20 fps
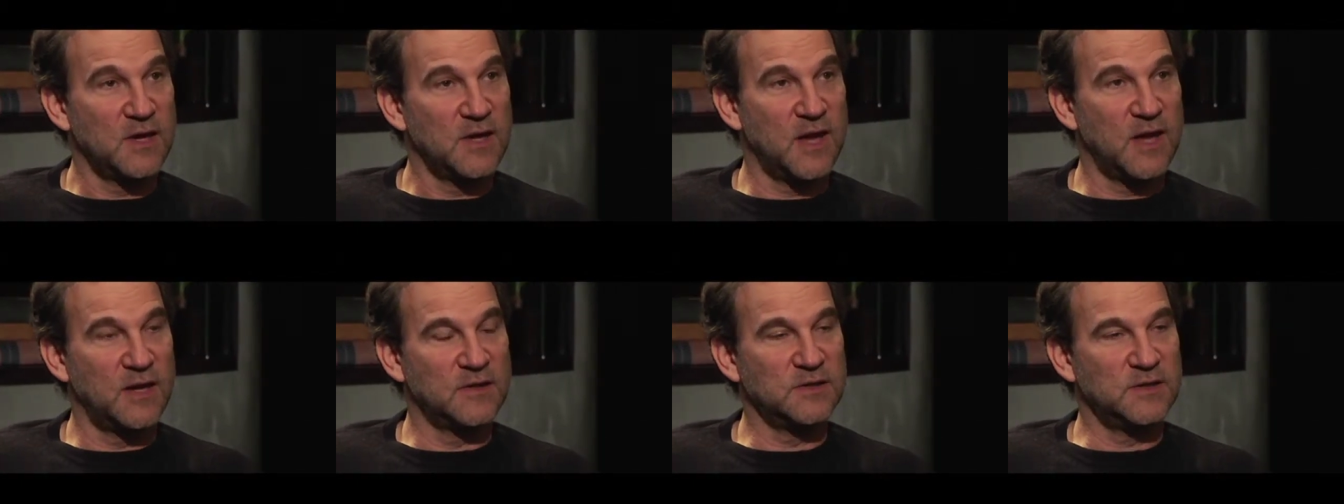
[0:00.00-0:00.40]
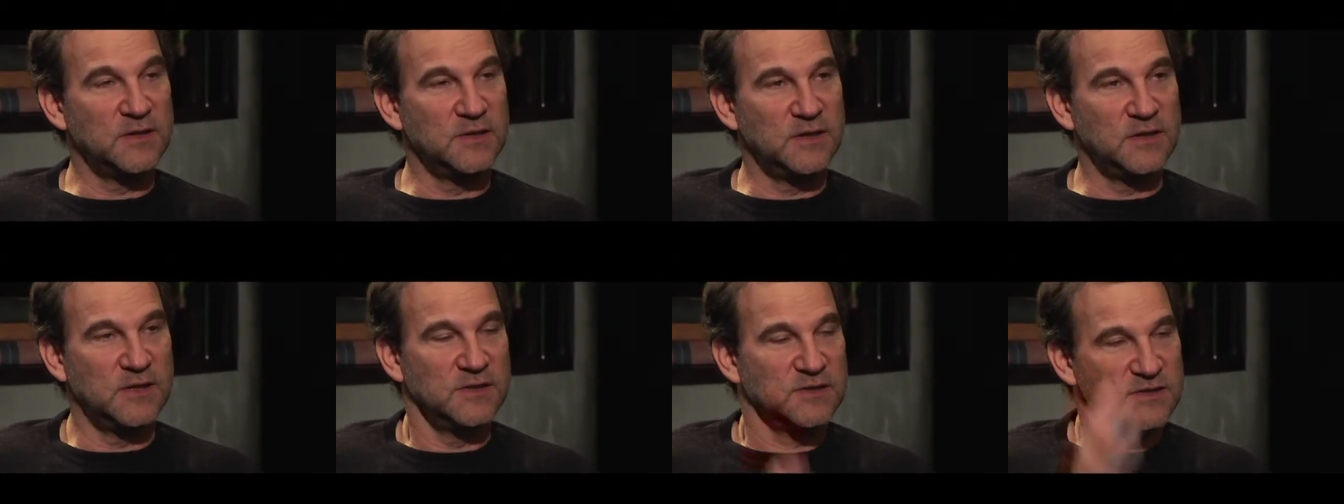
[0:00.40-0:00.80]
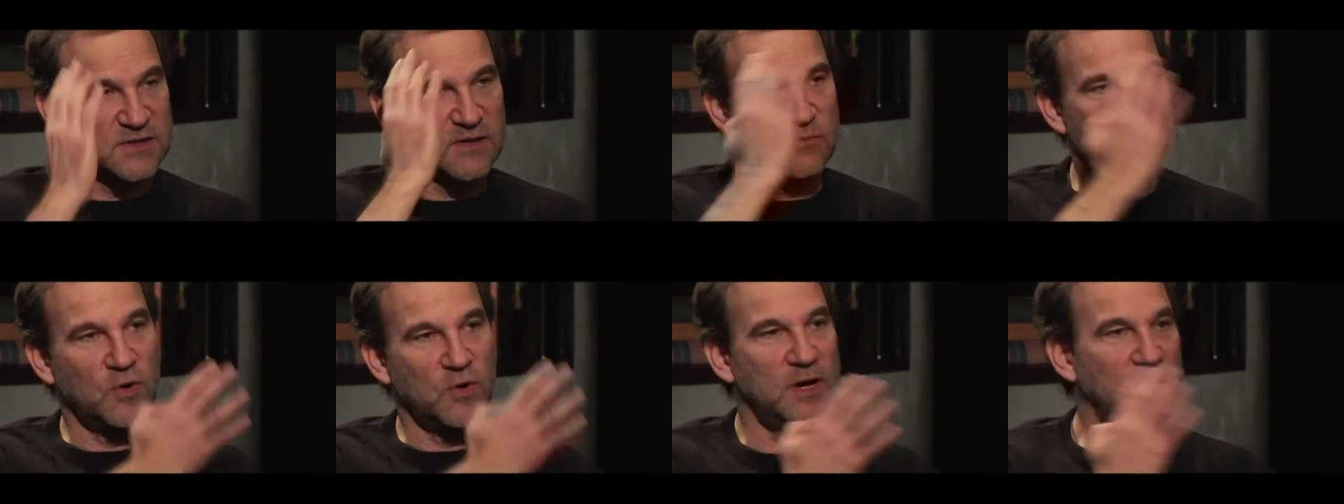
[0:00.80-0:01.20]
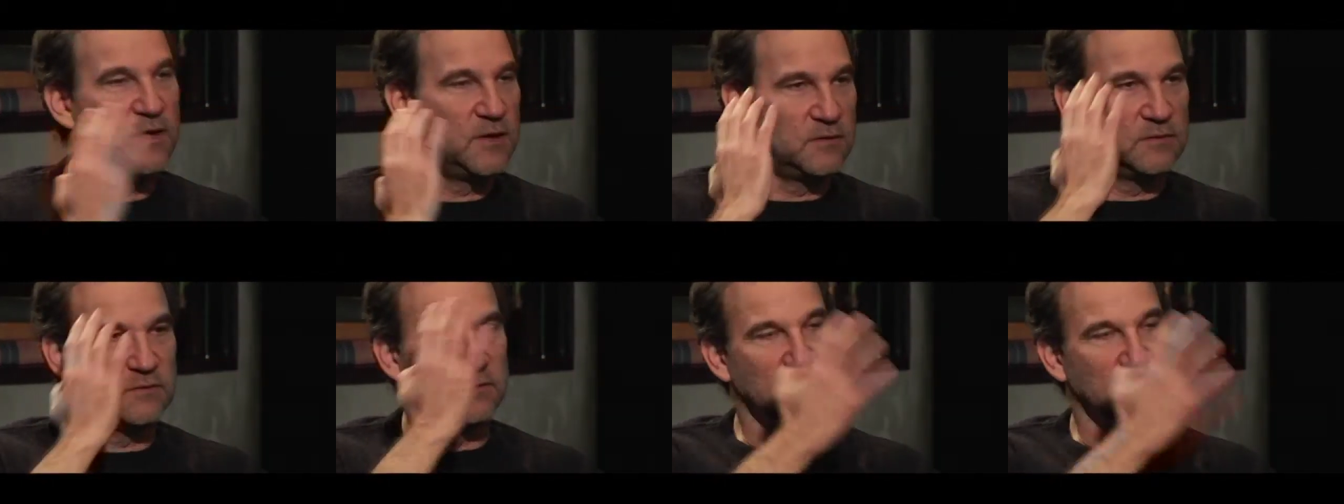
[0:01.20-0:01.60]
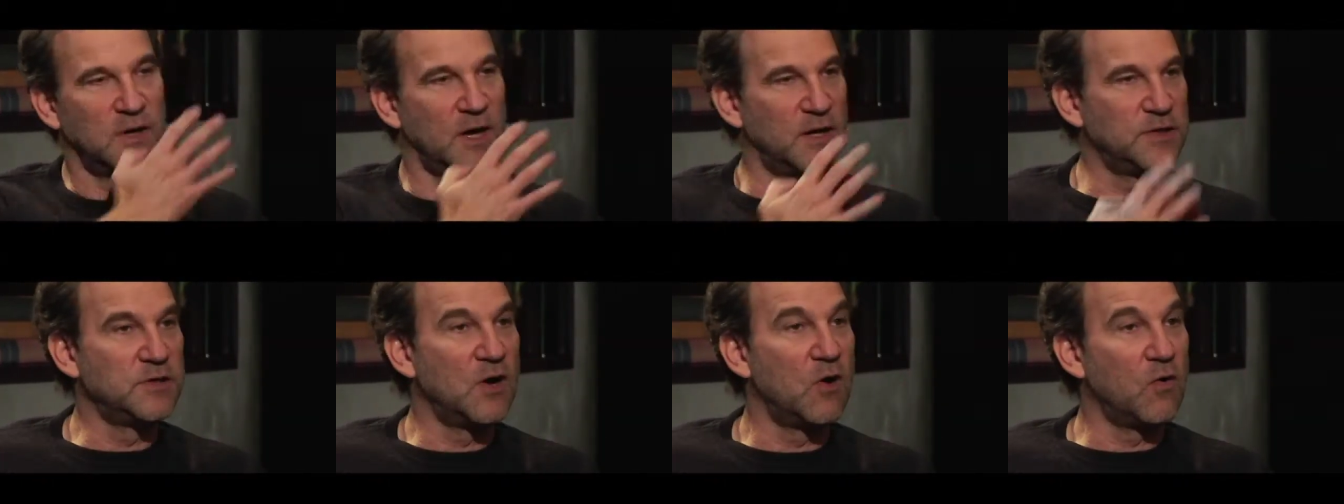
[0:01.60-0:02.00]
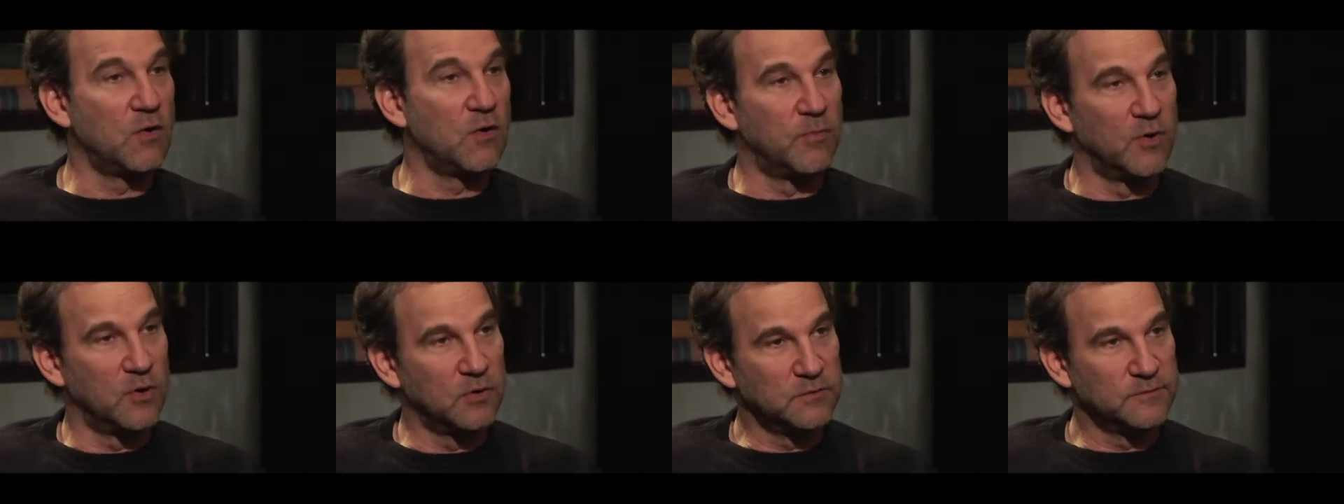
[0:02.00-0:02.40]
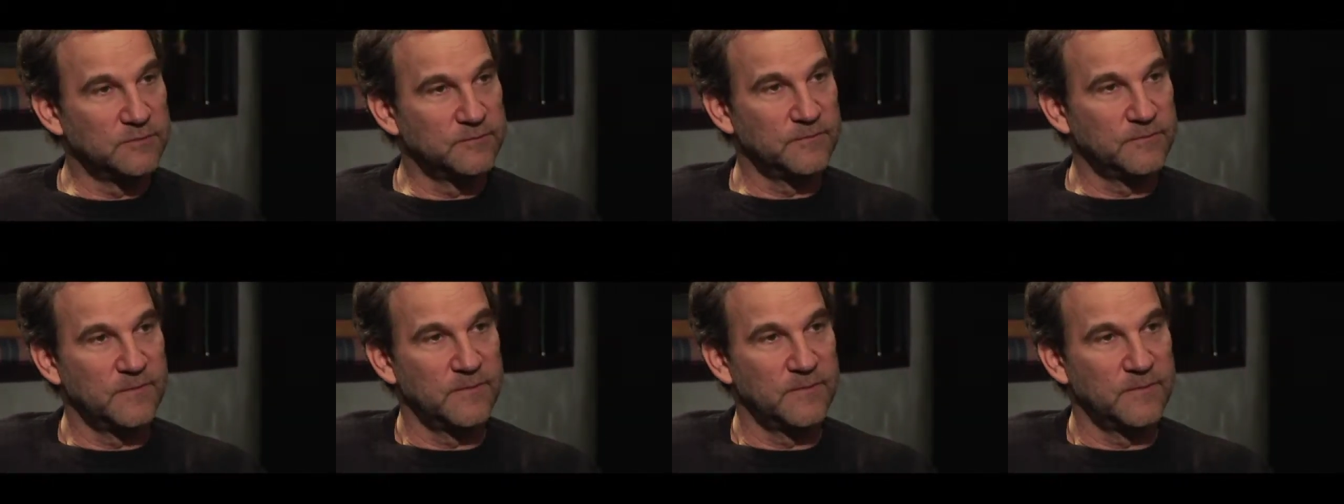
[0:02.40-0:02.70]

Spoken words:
and in some way unknowable,